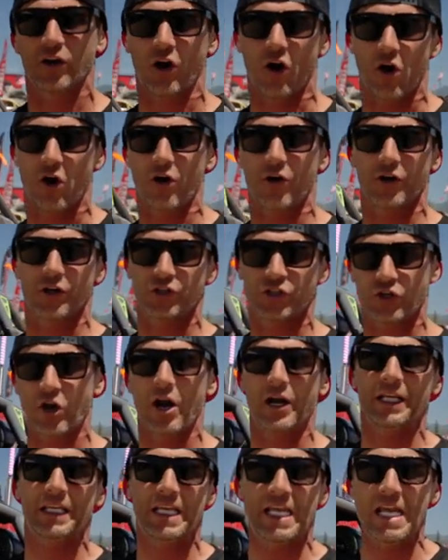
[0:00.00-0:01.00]
car to try
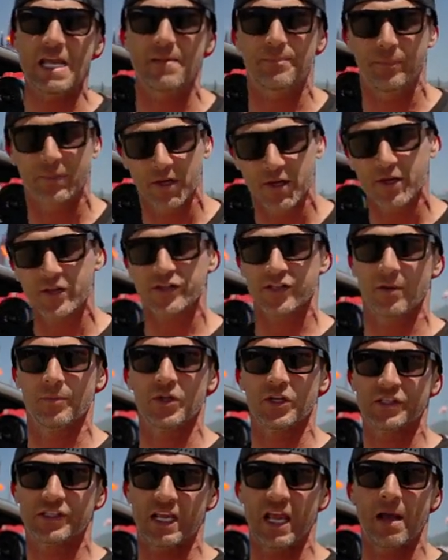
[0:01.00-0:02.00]
to keep some of
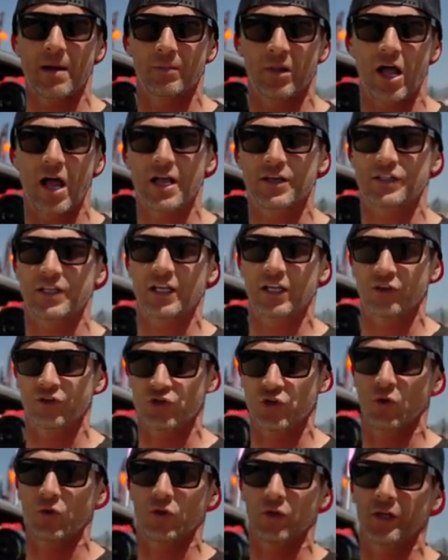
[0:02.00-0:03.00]
the sandblasting and
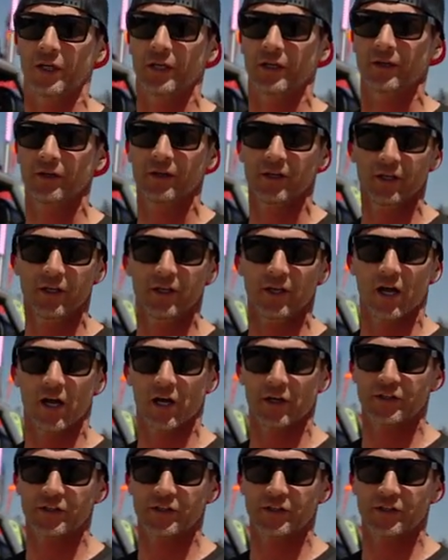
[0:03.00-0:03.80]
doling uh,